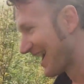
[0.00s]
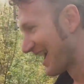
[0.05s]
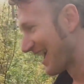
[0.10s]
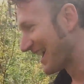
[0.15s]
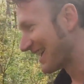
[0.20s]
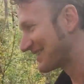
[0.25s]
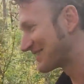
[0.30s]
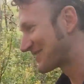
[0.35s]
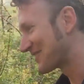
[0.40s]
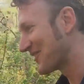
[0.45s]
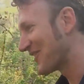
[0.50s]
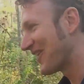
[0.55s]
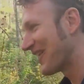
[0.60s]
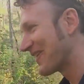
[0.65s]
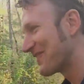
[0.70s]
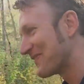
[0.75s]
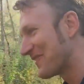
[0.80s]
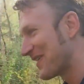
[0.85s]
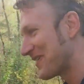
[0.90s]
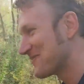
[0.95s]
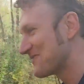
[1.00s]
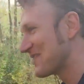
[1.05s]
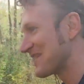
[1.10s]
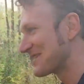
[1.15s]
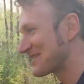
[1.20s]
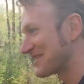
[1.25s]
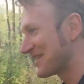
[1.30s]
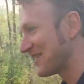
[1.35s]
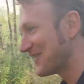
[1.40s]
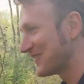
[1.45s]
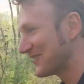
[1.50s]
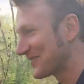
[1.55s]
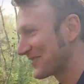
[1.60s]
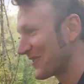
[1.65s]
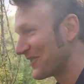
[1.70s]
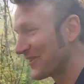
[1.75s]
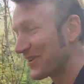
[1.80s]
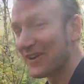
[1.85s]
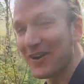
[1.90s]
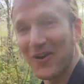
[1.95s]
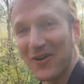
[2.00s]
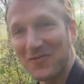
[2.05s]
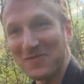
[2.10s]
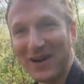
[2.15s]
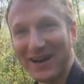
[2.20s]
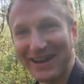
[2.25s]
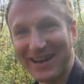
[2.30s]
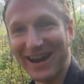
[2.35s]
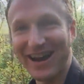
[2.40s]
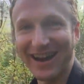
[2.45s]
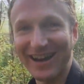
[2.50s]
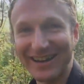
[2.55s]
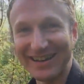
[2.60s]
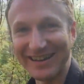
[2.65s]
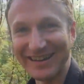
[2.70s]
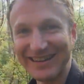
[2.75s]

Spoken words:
And so I found myself going, oh my God,